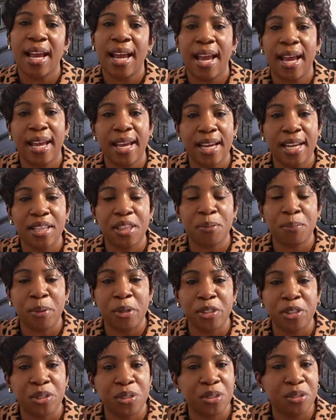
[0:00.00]
And the
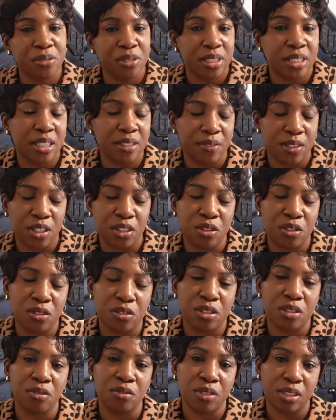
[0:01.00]
person who received
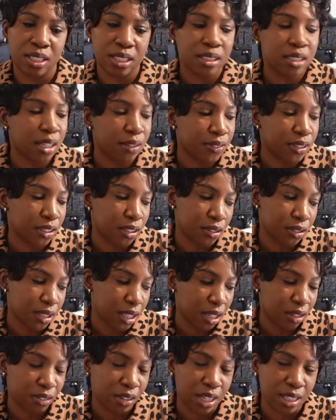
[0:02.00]
those really loved those
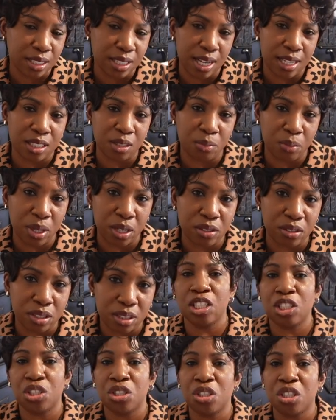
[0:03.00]
earrings as well.
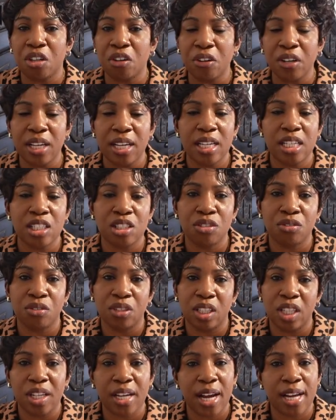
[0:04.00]
So the jewelry is
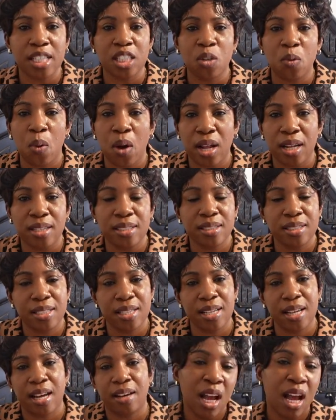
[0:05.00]
really nice
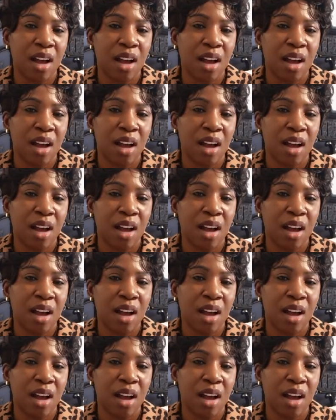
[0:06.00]
quality.